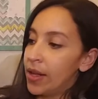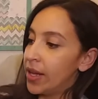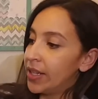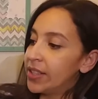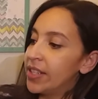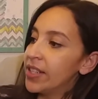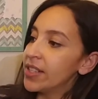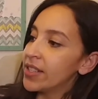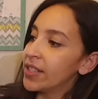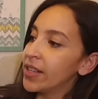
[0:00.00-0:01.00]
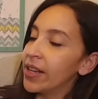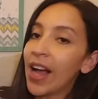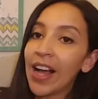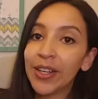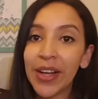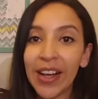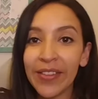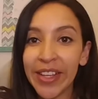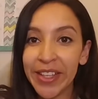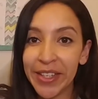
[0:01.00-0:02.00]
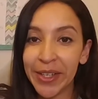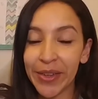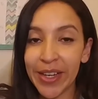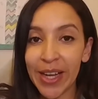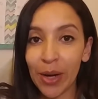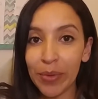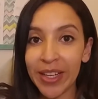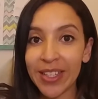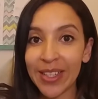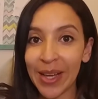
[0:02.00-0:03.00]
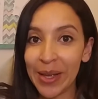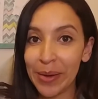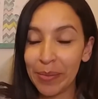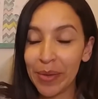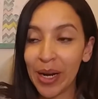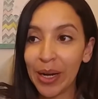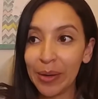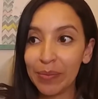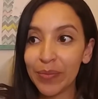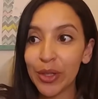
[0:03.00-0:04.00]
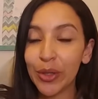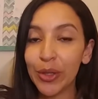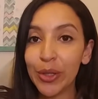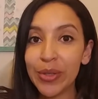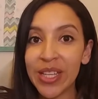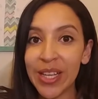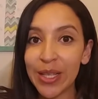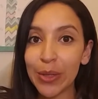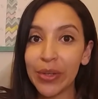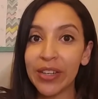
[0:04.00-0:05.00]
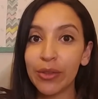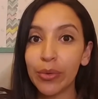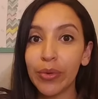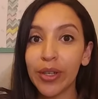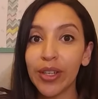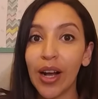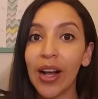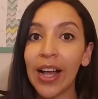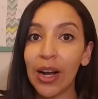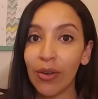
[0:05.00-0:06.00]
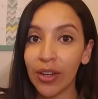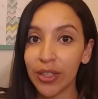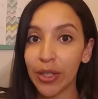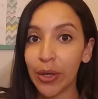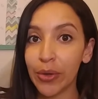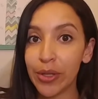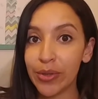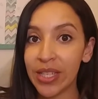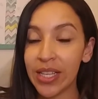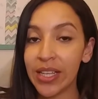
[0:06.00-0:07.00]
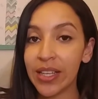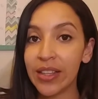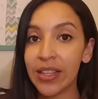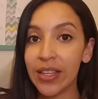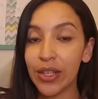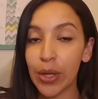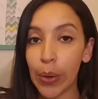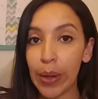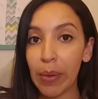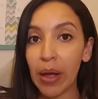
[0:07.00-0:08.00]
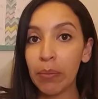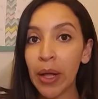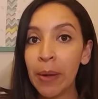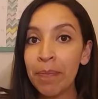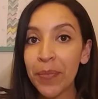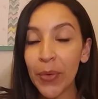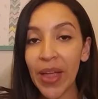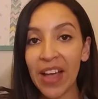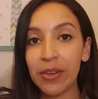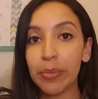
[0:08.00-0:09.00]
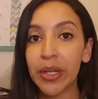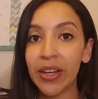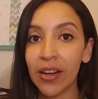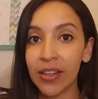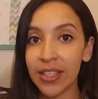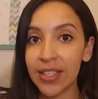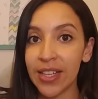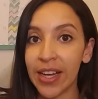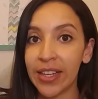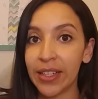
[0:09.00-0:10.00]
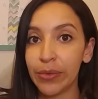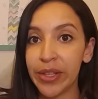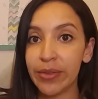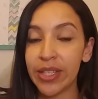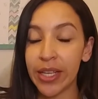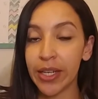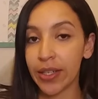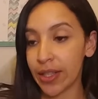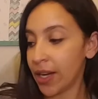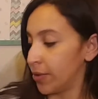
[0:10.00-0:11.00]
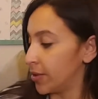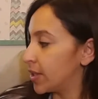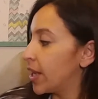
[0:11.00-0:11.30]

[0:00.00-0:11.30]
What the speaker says: And this, I don't have it in here right now because I am using it. So whenever we're not out on the go using the Joey pump, we have it put on a stand and we use it here at the house.